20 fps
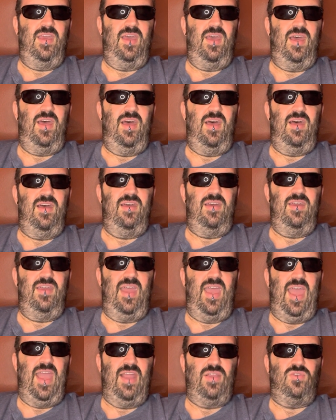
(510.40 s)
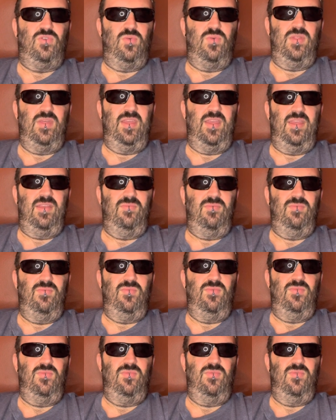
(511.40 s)
actually
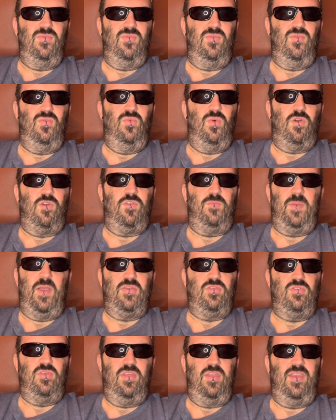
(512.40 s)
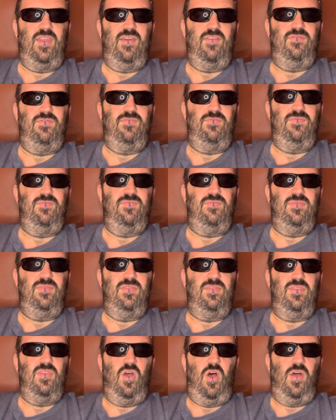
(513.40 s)
were special enough
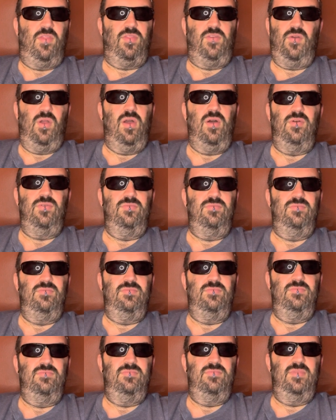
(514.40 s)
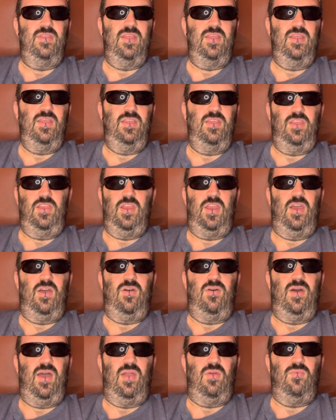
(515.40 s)
on their own. You
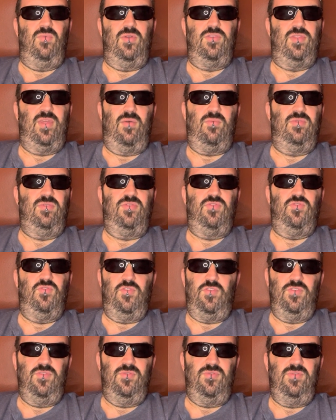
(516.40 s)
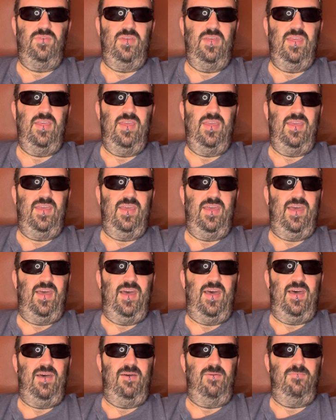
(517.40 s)
know, I wish that was true,
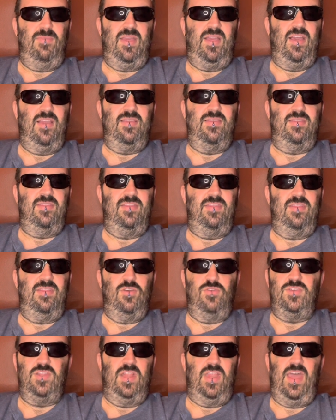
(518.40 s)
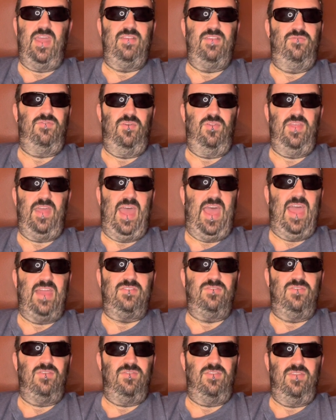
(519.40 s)
because they're delightful. The
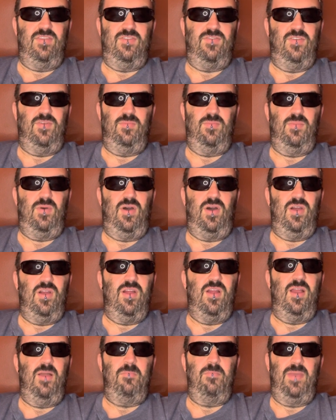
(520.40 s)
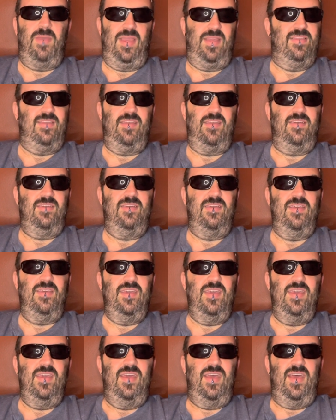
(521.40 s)
actors in this film are amazing.
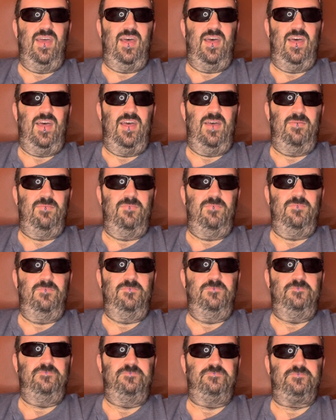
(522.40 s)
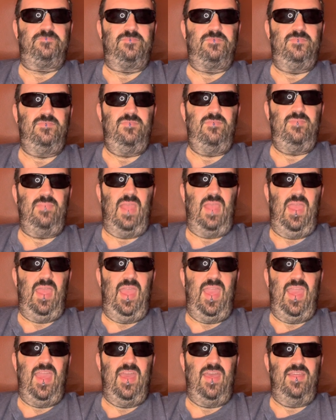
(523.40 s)

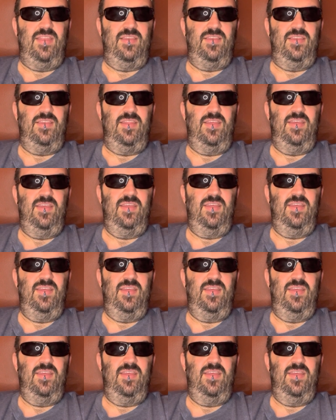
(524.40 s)
And